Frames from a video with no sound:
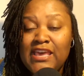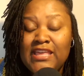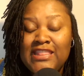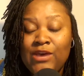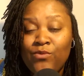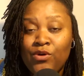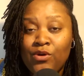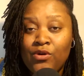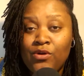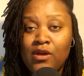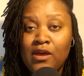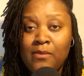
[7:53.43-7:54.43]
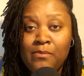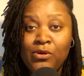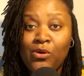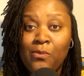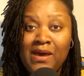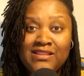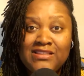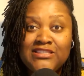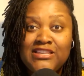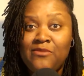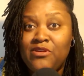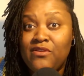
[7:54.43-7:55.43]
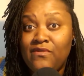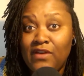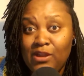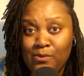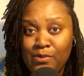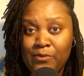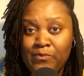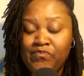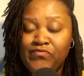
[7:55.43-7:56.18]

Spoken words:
that were built by the same developer.